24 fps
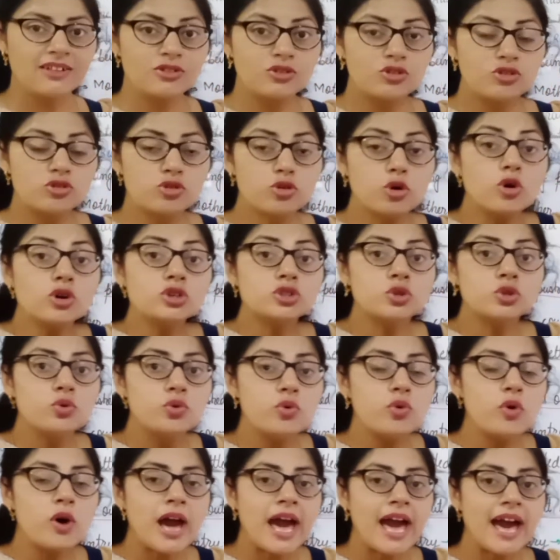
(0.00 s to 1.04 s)
Those
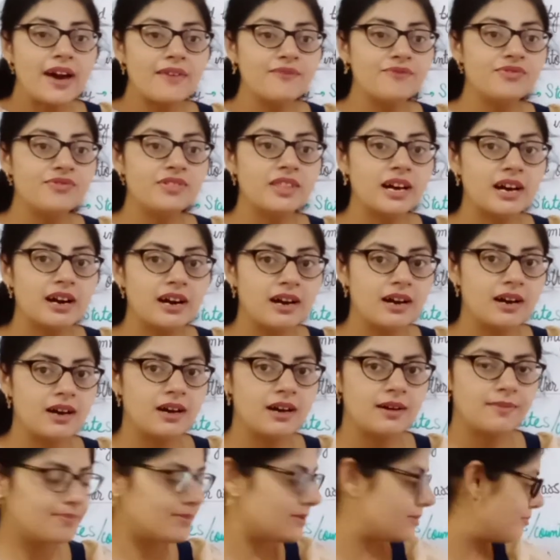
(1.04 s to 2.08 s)
who have
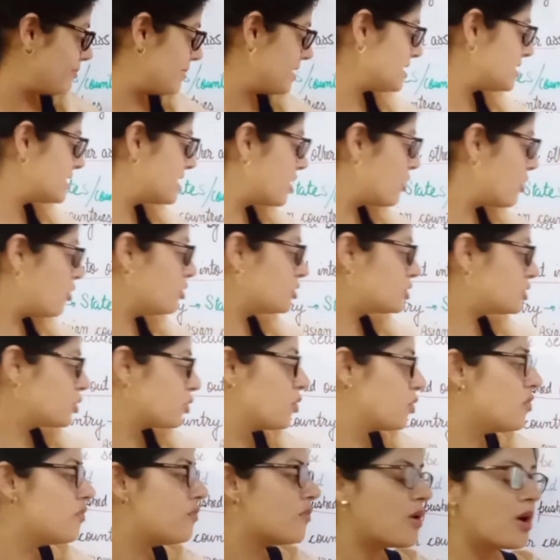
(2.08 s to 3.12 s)
those
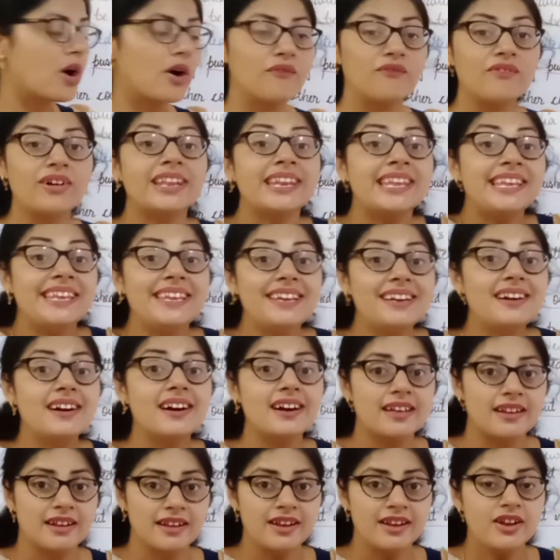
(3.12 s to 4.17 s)
who were
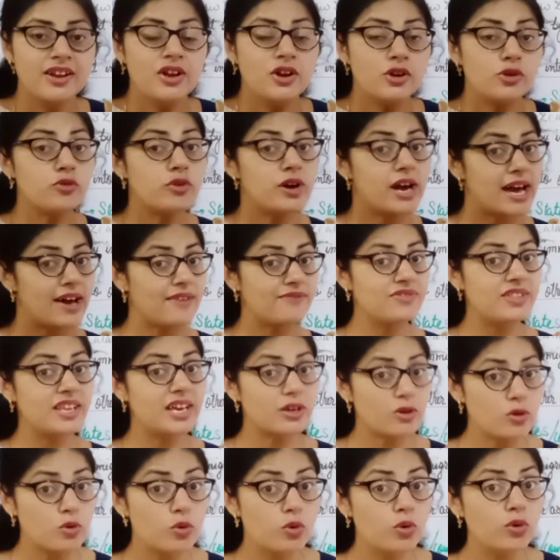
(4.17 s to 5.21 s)
eager to have
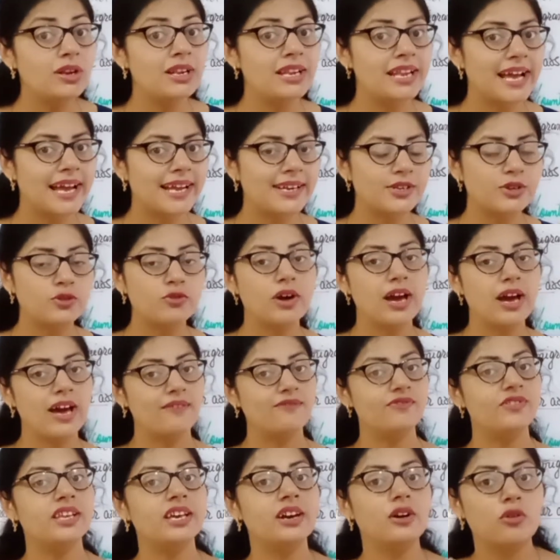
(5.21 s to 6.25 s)
their own land, to
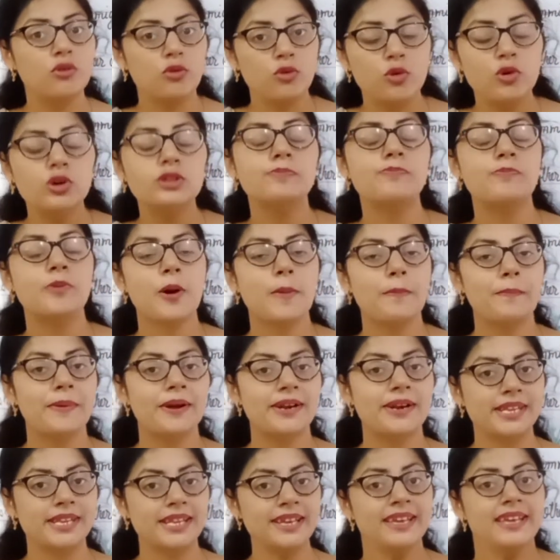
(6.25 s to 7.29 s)
have their own
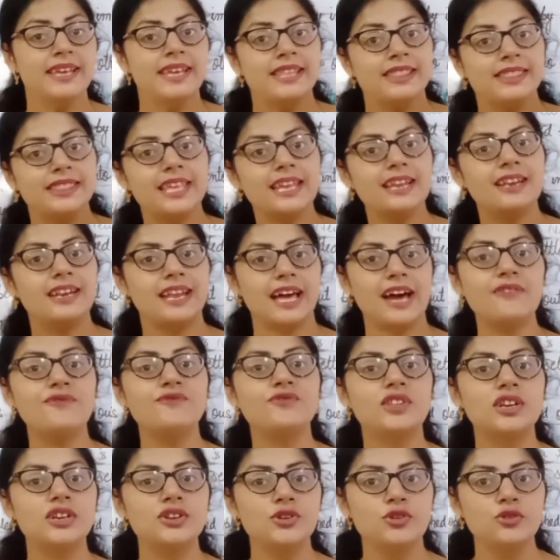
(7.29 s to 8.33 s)
property, they
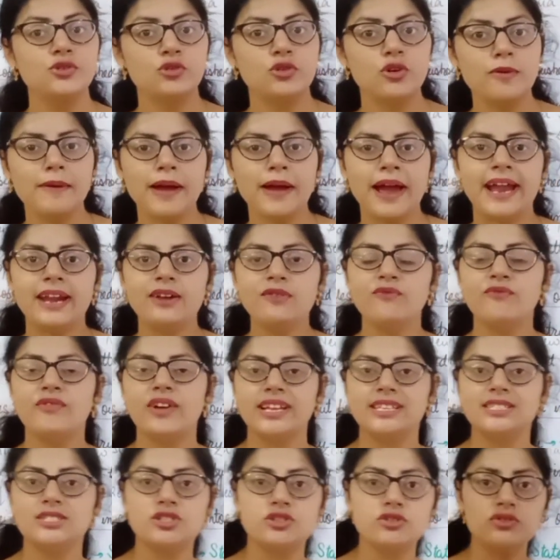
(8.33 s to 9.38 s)
left the Europe and
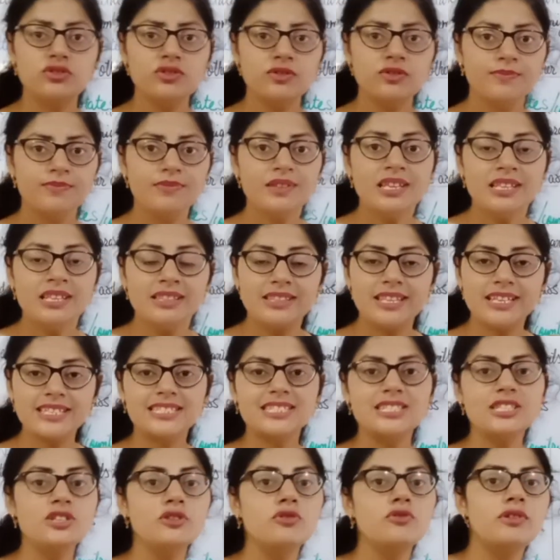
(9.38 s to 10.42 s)
went to this
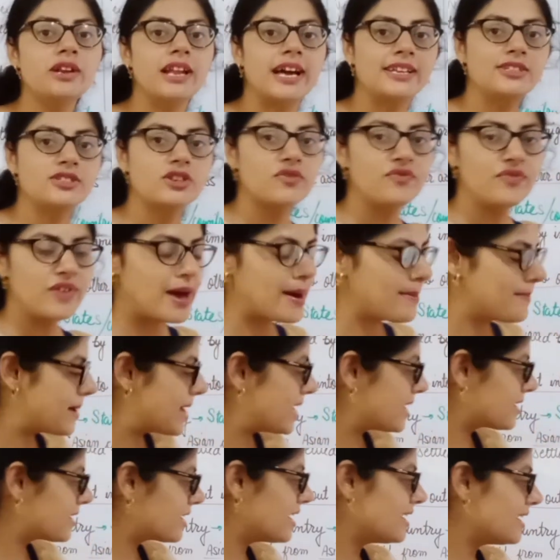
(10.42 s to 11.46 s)
new land of
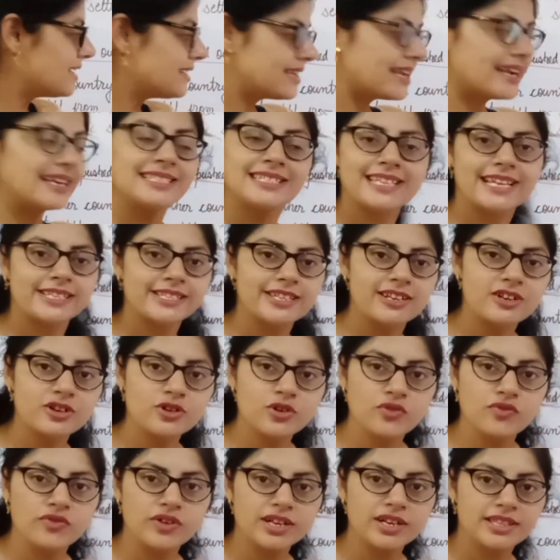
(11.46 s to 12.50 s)
America and get settled
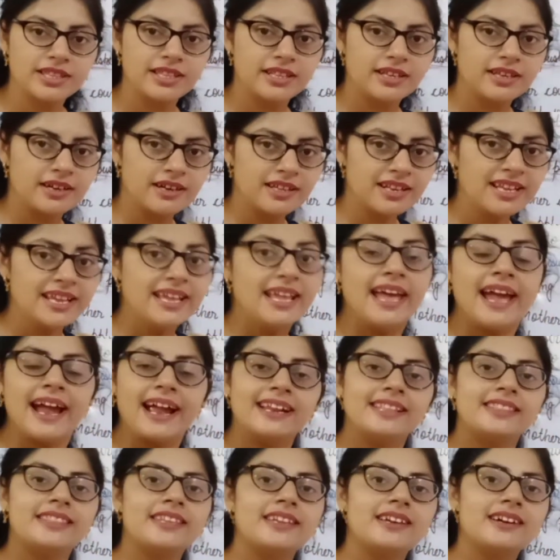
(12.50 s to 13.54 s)
over there.
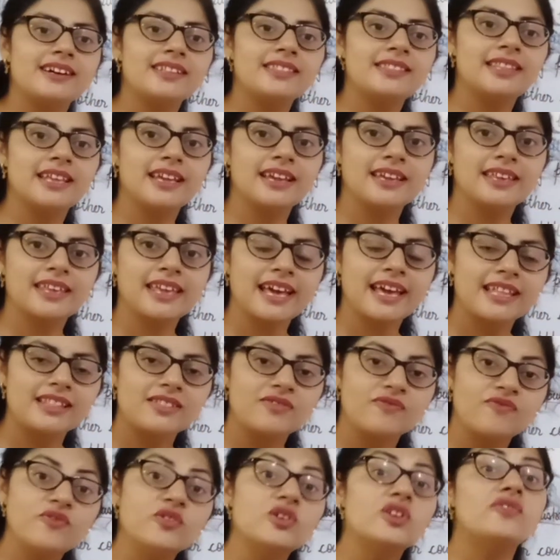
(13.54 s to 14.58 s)
And there they
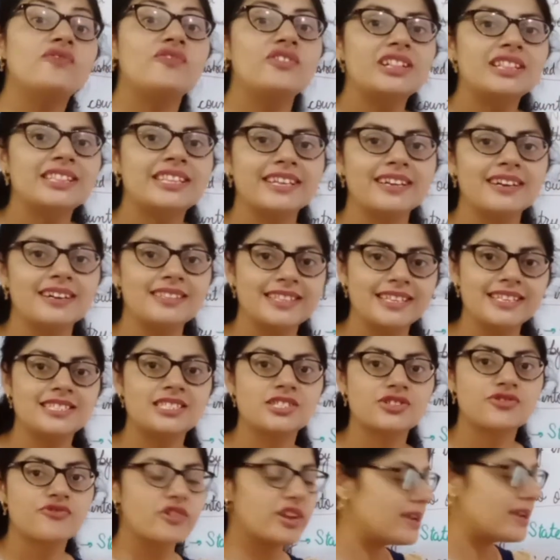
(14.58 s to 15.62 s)
can fulfill
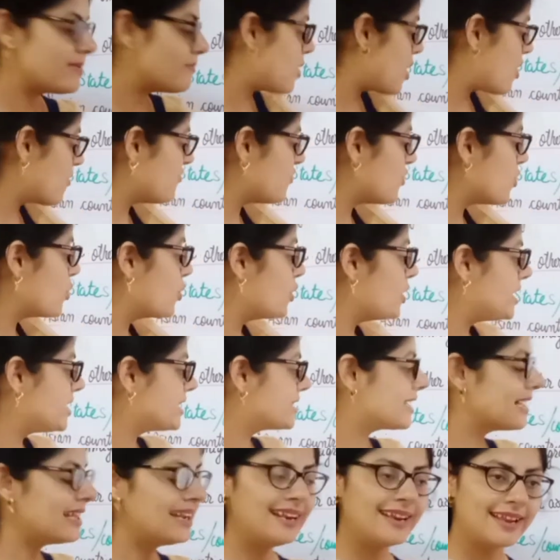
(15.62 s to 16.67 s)
this dream of owning
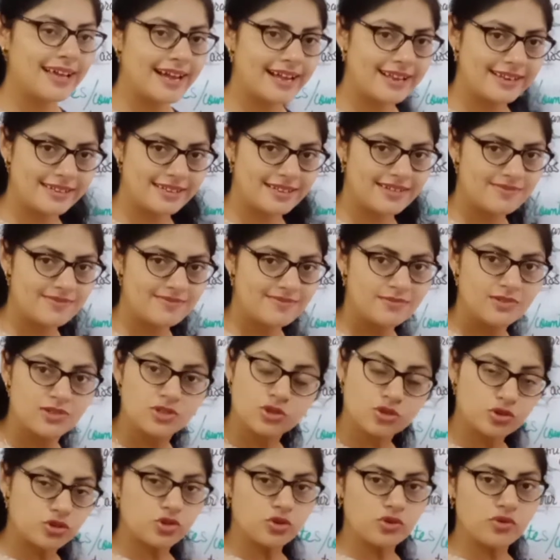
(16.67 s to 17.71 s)
the land.
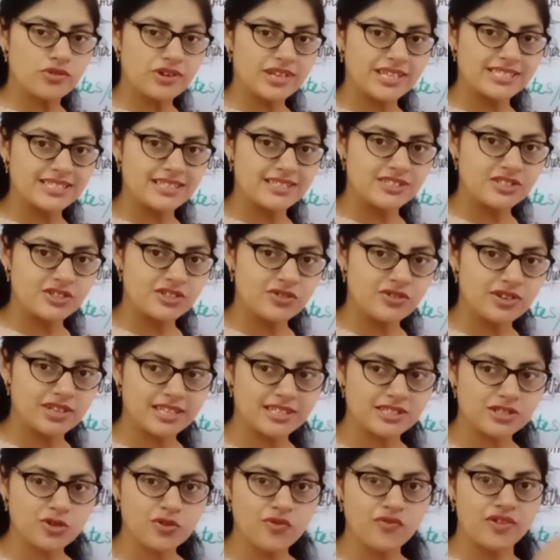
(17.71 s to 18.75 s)
So two reasons you
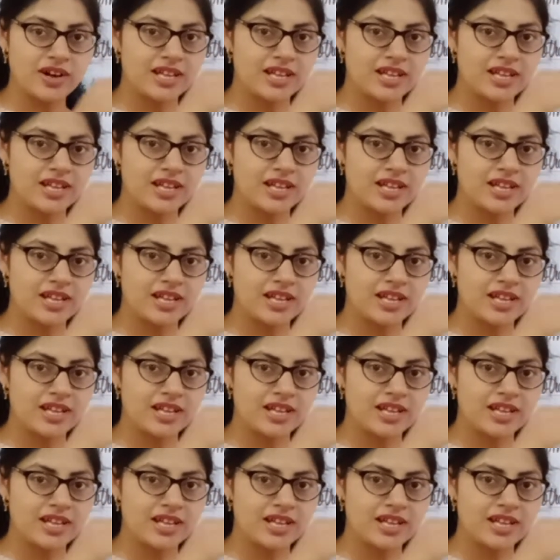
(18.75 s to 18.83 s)
understood.